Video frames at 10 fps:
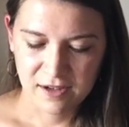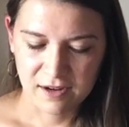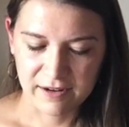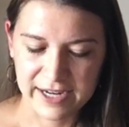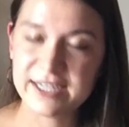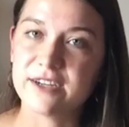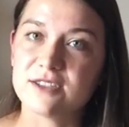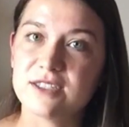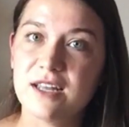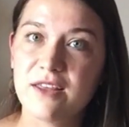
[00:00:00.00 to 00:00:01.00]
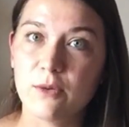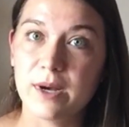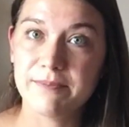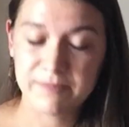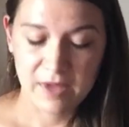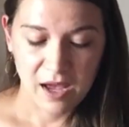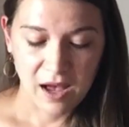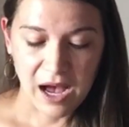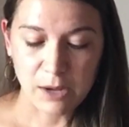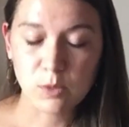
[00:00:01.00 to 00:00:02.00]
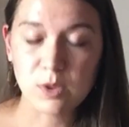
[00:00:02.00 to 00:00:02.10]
All right, here's another one. I will